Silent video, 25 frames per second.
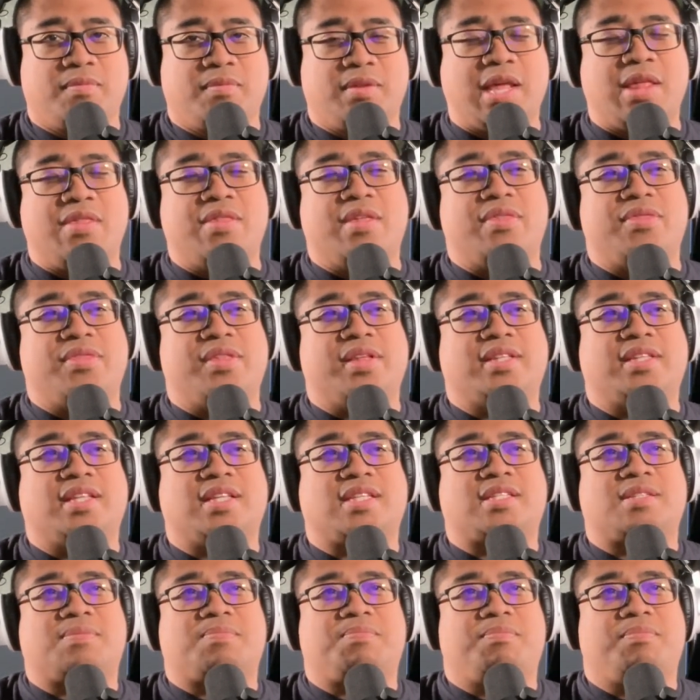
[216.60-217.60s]
And then
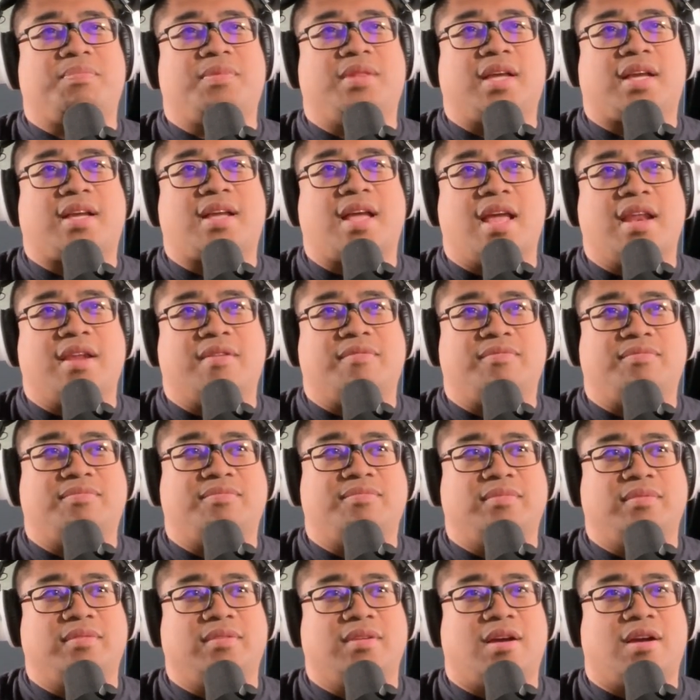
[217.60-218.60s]
this is the kind of
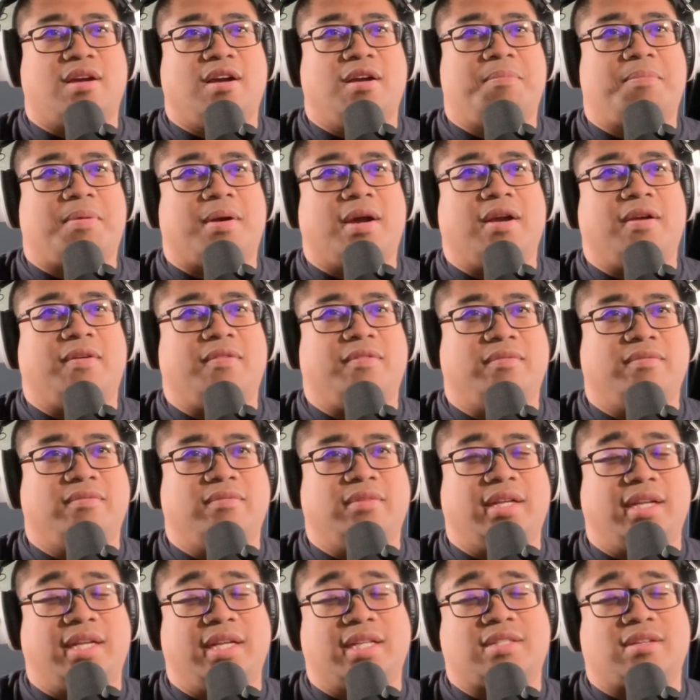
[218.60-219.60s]
hard part,
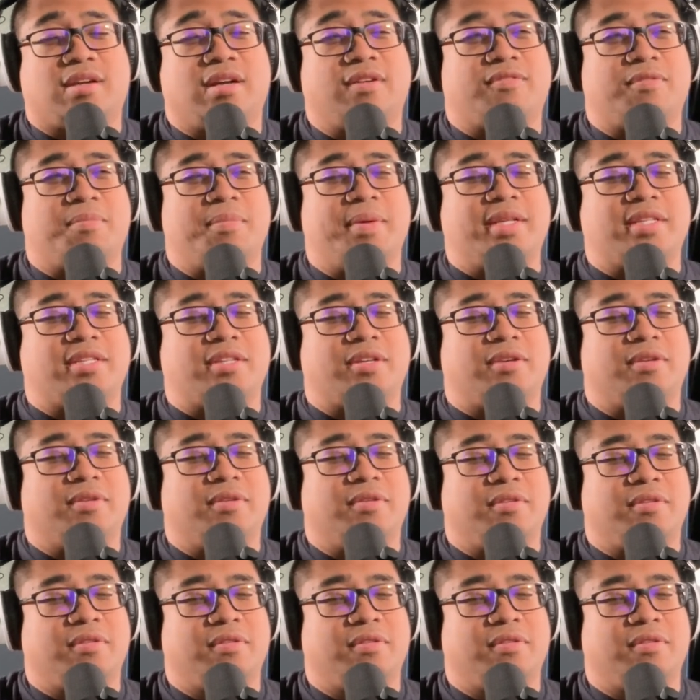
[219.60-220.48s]
and it's hard for me too.